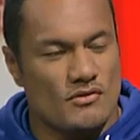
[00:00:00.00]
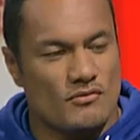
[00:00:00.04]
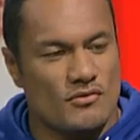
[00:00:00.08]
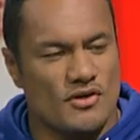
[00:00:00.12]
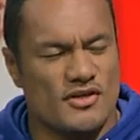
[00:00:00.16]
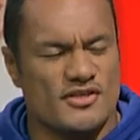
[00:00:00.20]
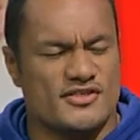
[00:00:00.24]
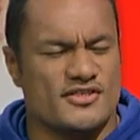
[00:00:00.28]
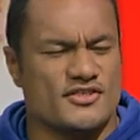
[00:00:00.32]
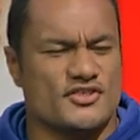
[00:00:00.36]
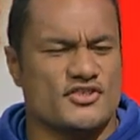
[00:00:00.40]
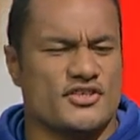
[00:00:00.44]

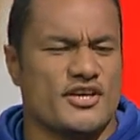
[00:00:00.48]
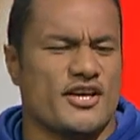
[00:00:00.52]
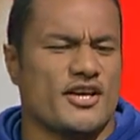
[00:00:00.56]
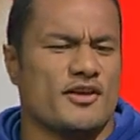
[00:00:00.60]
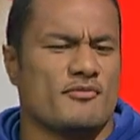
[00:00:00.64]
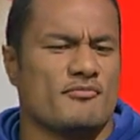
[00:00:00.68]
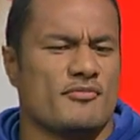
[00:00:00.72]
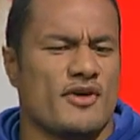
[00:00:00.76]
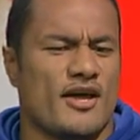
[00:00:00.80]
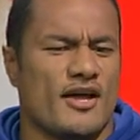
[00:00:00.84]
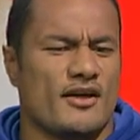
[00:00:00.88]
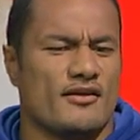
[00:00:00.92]
It's a
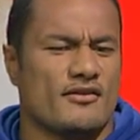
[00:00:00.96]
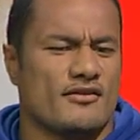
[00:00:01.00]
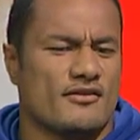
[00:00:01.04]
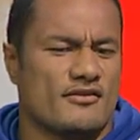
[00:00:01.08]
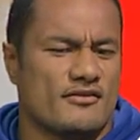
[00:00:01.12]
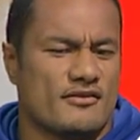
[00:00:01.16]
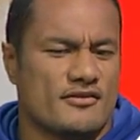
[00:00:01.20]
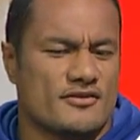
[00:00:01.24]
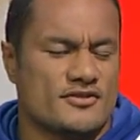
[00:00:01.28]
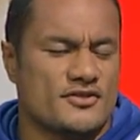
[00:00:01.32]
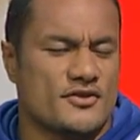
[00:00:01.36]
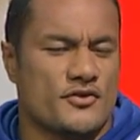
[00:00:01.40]
shame
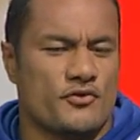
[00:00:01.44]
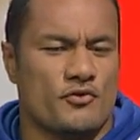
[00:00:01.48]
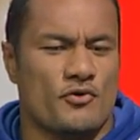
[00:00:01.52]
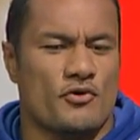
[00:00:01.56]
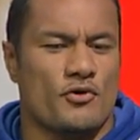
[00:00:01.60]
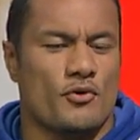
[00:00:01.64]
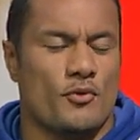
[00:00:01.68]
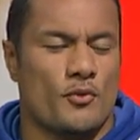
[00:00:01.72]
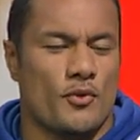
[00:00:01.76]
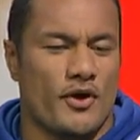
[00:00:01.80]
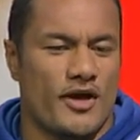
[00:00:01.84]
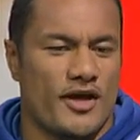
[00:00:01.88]
to
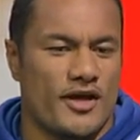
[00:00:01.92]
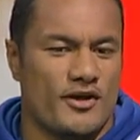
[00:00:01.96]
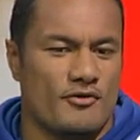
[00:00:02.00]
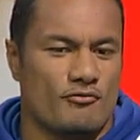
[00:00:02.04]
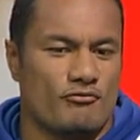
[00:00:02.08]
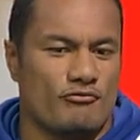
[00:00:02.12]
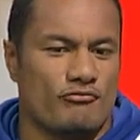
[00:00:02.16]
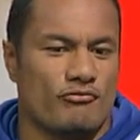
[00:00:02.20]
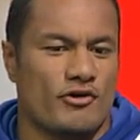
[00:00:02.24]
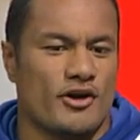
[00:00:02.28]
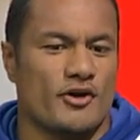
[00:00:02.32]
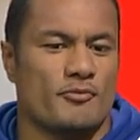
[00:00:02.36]
throw away
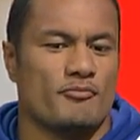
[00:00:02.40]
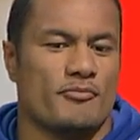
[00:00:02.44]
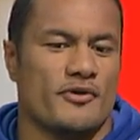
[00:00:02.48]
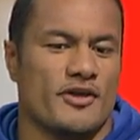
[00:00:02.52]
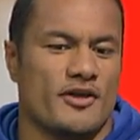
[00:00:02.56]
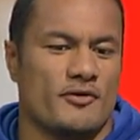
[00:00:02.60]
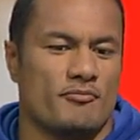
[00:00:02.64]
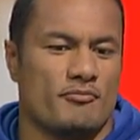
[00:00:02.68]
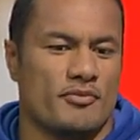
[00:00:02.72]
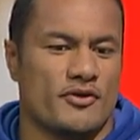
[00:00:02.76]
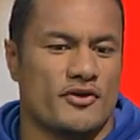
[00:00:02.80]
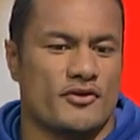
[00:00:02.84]

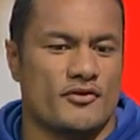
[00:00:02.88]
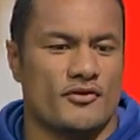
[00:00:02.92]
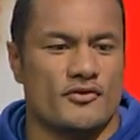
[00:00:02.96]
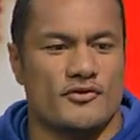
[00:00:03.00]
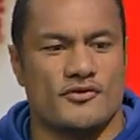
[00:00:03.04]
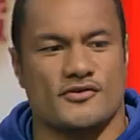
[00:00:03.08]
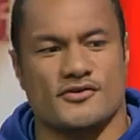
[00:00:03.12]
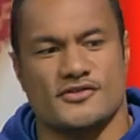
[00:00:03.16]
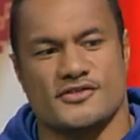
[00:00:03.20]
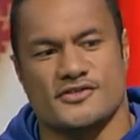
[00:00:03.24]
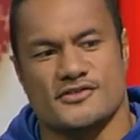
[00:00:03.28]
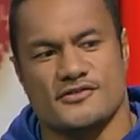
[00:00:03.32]
rugby
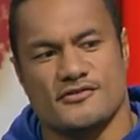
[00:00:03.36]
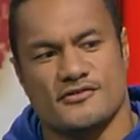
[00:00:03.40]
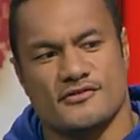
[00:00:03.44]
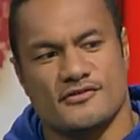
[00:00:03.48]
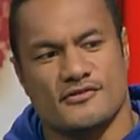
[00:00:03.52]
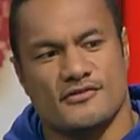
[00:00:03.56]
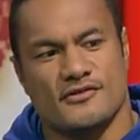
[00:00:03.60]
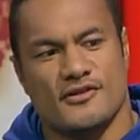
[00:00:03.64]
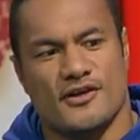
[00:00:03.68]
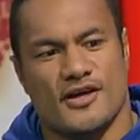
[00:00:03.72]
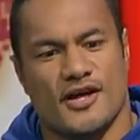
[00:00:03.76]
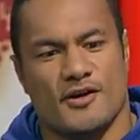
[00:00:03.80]
because
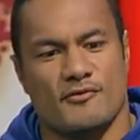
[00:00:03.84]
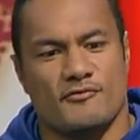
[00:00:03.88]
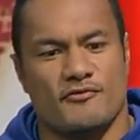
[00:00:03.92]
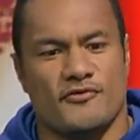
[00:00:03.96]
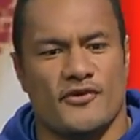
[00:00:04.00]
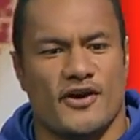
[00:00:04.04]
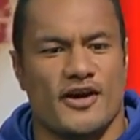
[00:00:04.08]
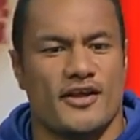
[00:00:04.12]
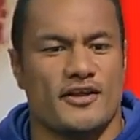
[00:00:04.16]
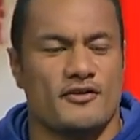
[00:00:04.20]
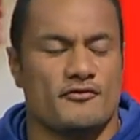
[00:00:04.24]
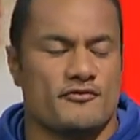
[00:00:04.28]
I'm
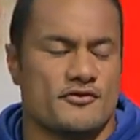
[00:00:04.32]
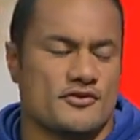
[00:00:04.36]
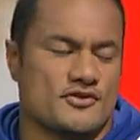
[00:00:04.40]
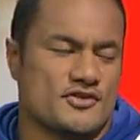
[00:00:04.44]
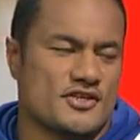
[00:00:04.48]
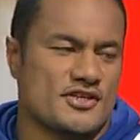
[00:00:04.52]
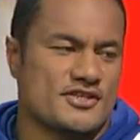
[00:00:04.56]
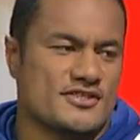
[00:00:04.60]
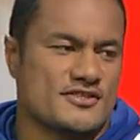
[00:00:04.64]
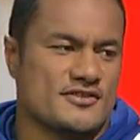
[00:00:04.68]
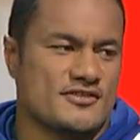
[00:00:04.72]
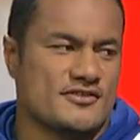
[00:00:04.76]
fighting for
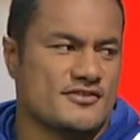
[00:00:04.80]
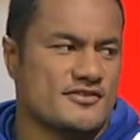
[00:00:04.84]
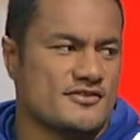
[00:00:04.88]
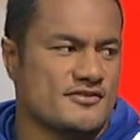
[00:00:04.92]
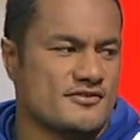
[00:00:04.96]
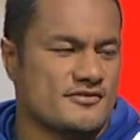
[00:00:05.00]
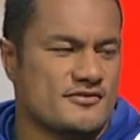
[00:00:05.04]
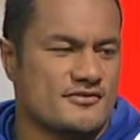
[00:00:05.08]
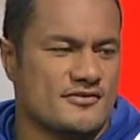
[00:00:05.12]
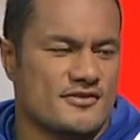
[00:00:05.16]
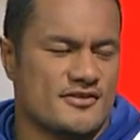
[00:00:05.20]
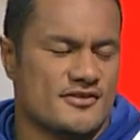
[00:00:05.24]

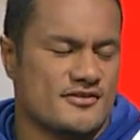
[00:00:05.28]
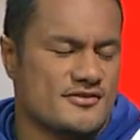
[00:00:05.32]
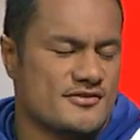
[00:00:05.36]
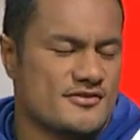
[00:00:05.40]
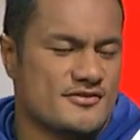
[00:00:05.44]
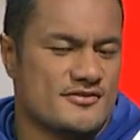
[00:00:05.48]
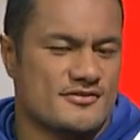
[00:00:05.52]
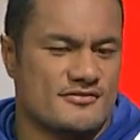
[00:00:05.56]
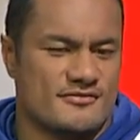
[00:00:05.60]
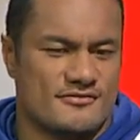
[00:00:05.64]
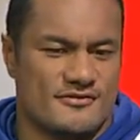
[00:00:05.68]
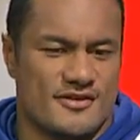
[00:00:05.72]
justice.
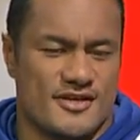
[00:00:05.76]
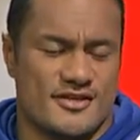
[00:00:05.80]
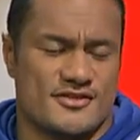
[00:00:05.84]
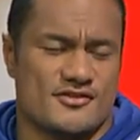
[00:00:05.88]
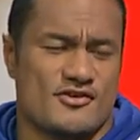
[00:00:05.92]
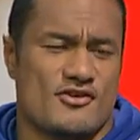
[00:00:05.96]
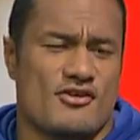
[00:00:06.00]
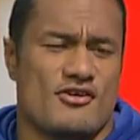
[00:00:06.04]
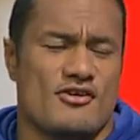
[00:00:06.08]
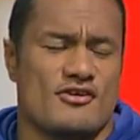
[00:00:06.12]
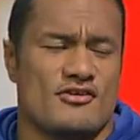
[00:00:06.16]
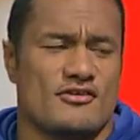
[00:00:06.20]
That's
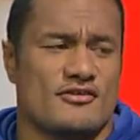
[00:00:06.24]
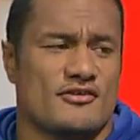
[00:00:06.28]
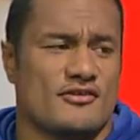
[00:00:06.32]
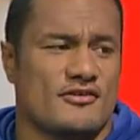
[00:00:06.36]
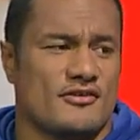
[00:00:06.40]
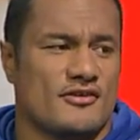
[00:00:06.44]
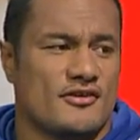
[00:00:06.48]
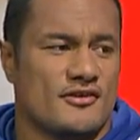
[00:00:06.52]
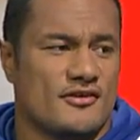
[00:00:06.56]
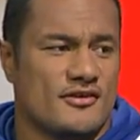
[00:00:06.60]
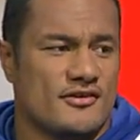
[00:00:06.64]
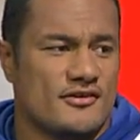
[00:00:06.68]
odd.
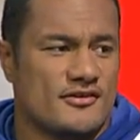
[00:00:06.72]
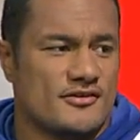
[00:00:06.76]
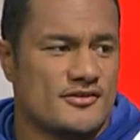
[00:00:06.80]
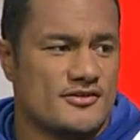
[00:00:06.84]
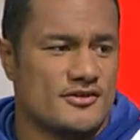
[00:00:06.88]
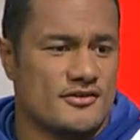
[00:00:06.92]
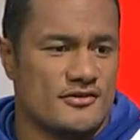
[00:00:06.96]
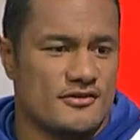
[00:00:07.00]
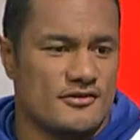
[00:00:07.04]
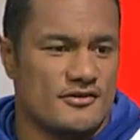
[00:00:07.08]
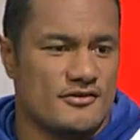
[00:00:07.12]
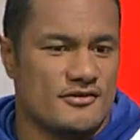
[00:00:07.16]

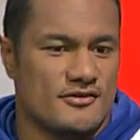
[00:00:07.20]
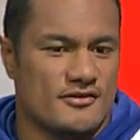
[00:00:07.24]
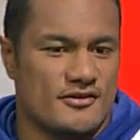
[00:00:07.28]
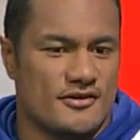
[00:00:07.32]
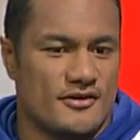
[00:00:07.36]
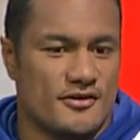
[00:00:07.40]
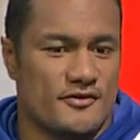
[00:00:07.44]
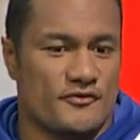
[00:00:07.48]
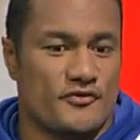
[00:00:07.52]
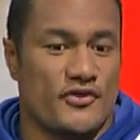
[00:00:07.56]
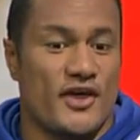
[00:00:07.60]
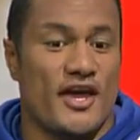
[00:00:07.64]
So
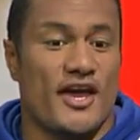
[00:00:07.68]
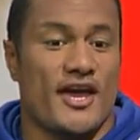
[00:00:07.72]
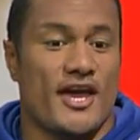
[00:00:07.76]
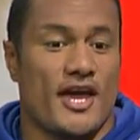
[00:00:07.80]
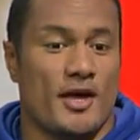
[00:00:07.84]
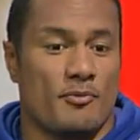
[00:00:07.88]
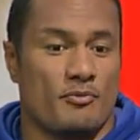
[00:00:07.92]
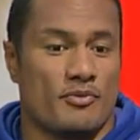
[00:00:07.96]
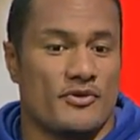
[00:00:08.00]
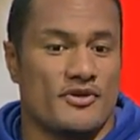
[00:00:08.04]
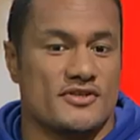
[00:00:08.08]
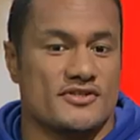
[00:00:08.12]
if that
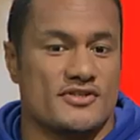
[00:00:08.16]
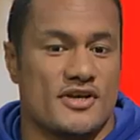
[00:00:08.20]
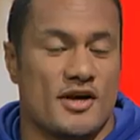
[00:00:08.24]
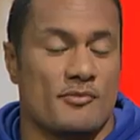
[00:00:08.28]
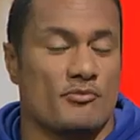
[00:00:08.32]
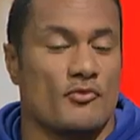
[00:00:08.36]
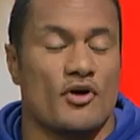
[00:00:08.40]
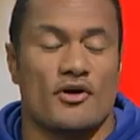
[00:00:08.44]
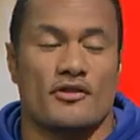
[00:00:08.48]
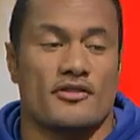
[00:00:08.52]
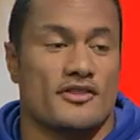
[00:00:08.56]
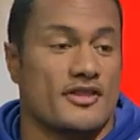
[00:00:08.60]
happens,
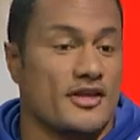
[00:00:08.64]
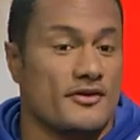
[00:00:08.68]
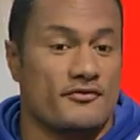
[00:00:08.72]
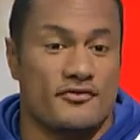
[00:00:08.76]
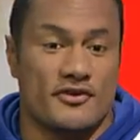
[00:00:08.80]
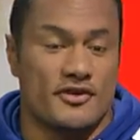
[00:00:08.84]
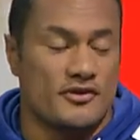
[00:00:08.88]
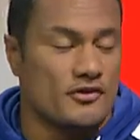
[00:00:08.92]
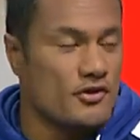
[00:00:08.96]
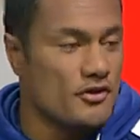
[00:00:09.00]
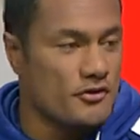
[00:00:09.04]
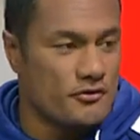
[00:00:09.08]
I'm
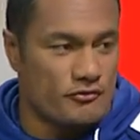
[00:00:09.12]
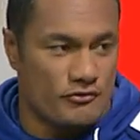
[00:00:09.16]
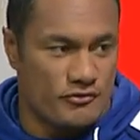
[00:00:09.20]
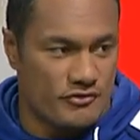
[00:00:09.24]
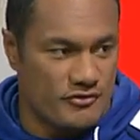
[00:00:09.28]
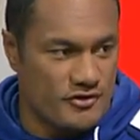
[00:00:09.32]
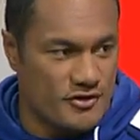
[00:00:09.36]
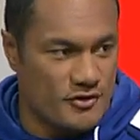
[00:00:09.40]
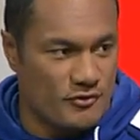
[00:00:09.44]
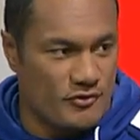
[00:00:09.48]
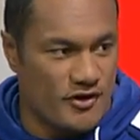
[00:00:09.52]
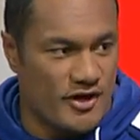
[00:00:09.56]
definitely not
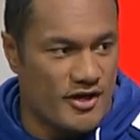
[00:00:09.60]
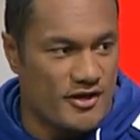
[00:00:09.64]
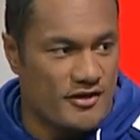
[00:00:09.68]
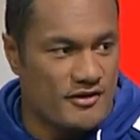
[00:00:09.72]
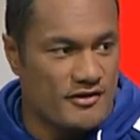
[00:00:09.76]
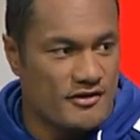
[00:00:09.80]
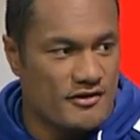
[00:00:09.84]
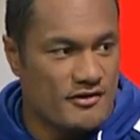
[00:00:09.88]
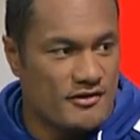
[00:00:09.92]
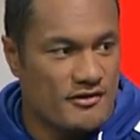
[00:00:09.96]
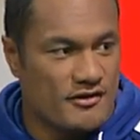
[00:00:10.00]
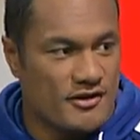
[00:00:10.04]
throwing it away.
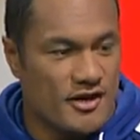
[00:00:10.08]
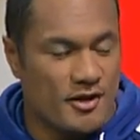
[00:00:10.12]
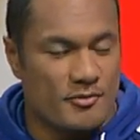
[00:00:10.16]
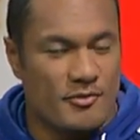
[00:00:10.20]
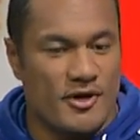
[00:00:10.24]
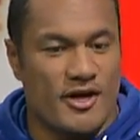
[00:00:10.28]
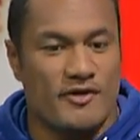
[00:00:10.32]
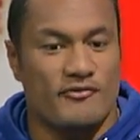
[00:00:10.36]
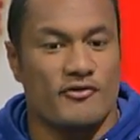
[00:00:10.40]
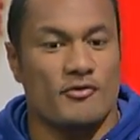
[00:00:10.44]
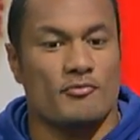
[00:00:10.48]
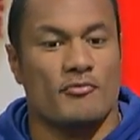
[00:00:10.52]
I'm
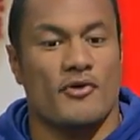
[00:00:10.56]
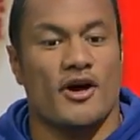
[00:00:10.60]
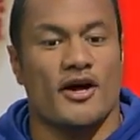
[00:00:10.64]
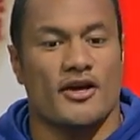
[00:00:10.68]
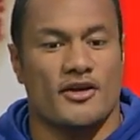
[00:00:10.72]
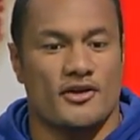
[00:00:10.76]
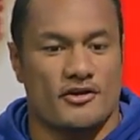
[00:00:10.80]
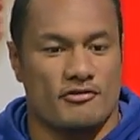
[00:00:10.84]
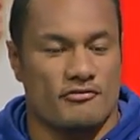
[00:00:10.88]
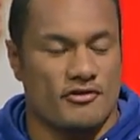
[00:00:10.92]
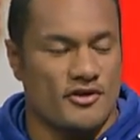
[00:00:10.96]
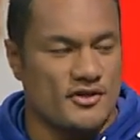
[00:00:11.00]
having my
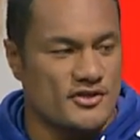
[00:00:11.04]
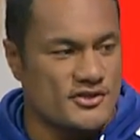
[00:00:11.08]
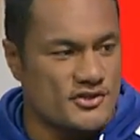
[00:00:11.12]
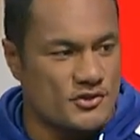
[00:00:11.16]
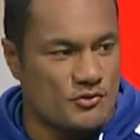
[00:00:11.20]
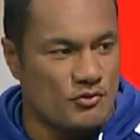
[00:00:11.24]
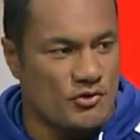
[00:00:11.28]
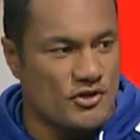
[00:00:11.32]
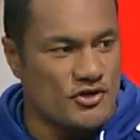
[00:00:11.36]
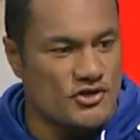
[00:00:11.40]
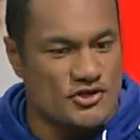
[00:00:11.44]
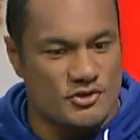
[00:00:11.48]
career
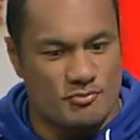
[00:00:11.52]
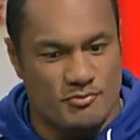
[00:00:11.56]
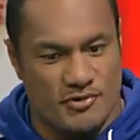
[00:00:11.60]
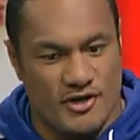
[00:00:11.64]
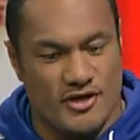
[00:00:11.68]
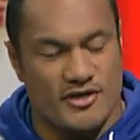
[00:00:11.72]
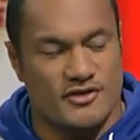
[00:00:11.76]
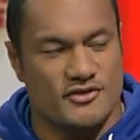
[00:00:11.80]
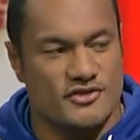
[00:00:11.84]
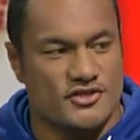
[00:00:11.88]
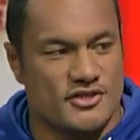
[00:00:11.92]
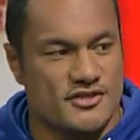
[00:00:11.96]
squashed
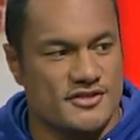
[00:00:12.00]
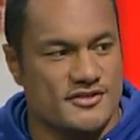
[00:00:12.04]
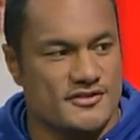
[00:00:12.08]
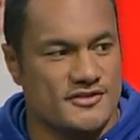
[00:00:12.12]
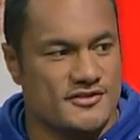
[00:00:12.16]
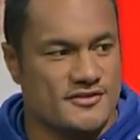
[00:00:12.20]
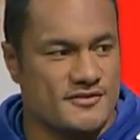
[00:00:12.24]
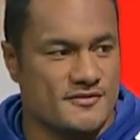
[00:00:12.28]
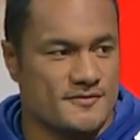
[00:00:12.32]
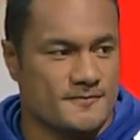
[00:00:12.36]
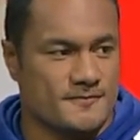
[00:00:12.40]
by injustice.